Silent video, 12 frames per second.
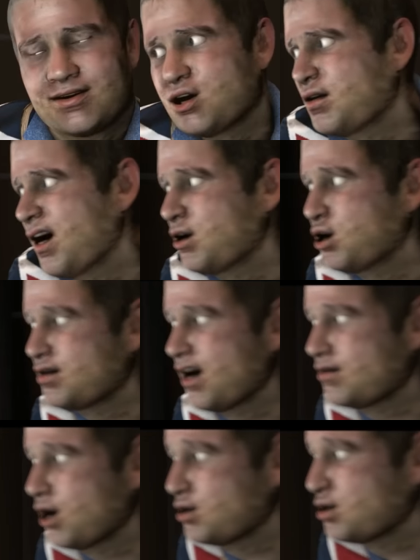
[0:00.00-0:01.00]
caught a
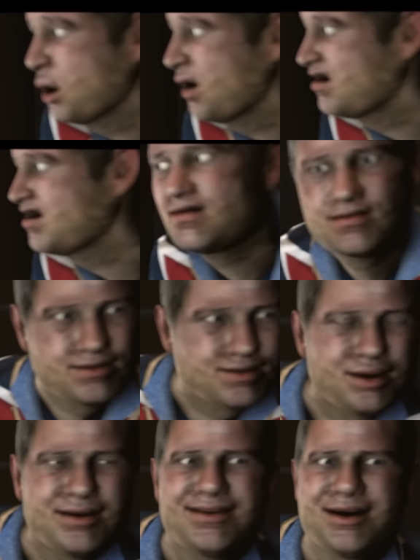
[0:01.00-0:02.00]
Lopunny, Julie. I
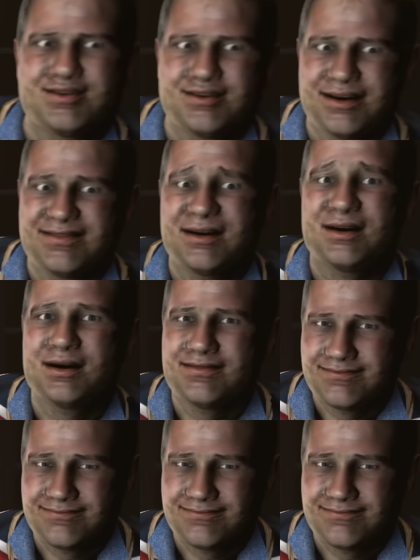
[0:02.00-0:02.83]
caught a Lopunny.